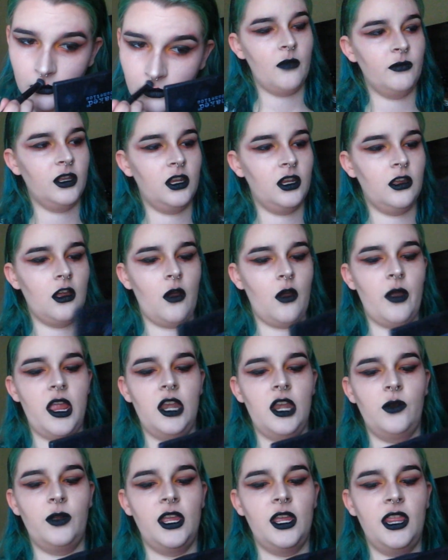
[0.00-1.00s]
I'm going to go
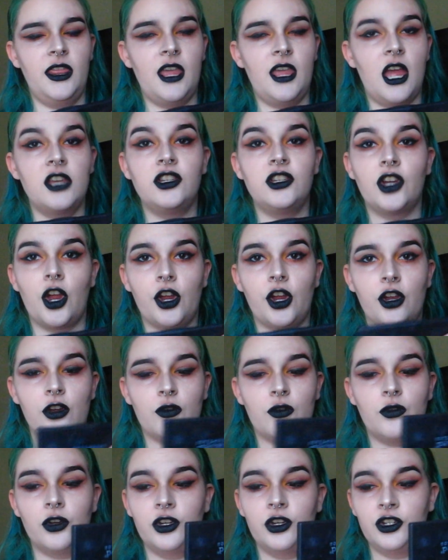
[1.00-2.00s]
in with that darker
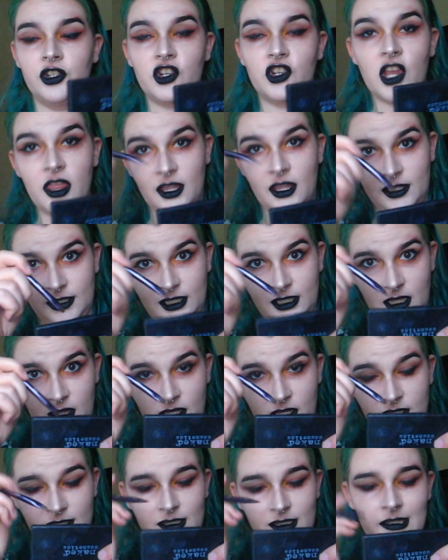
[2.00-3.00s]
orange that's in
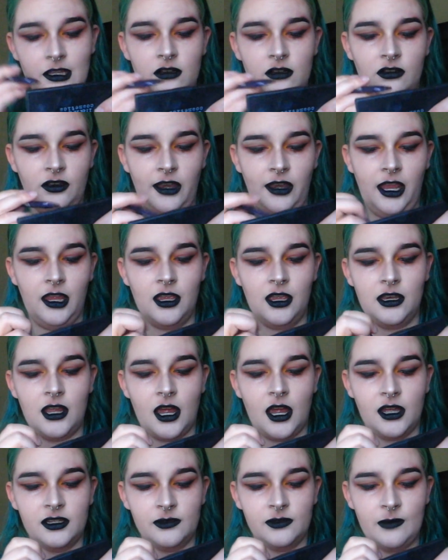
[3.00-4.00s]
this little Naked
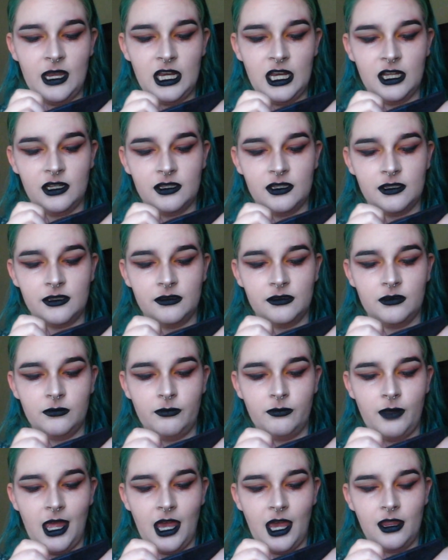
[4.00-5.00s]
Cosmetics
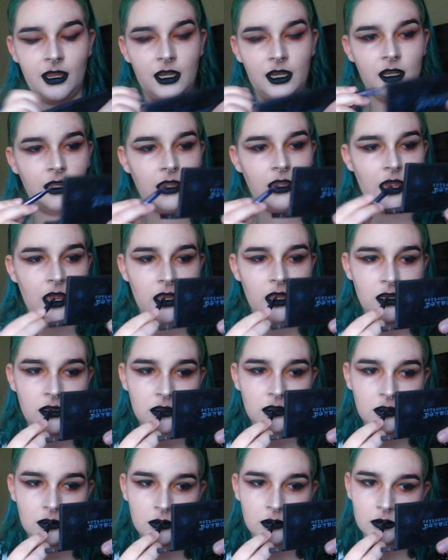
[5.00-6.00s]
palette
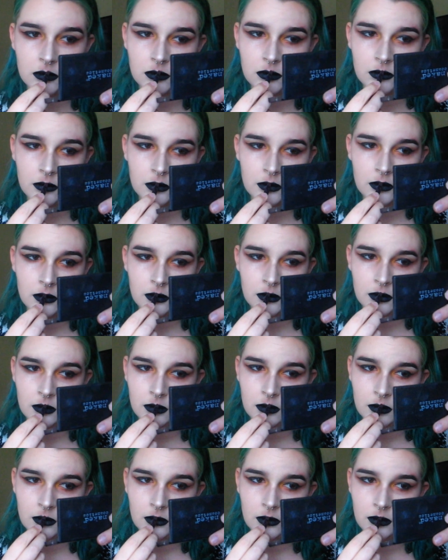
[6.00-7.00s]
again
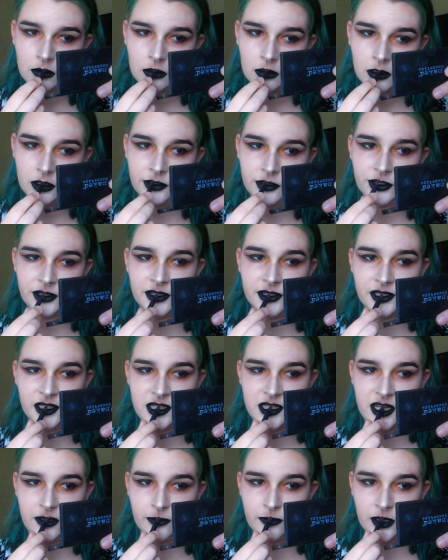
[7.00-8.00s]
and just
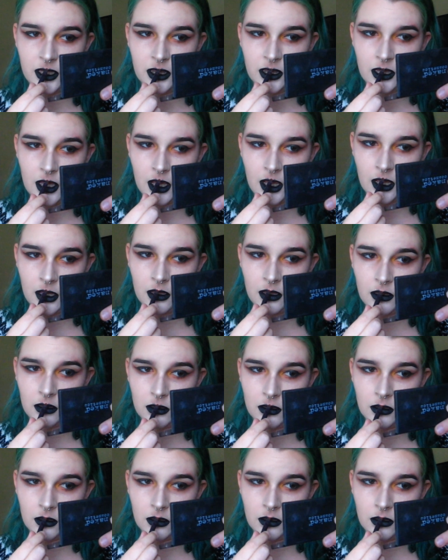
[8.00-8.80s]
deepen that.